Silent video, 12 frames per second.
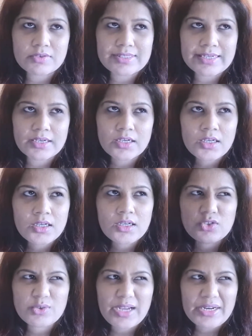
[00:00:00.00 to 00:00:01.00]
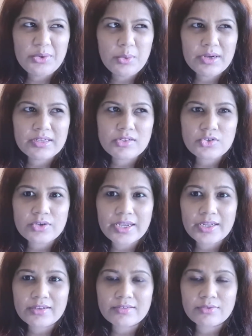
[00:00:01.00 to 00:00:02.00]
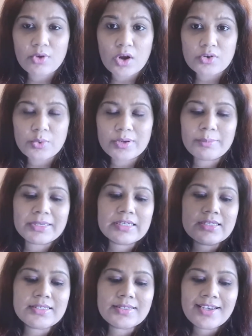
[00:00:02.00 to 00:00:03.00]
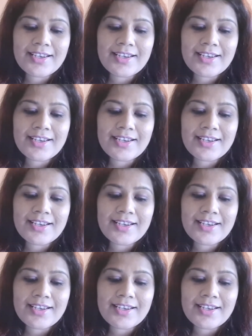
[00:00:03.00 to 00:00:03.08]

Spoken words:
I was like, should I do it? Should I not do it? Because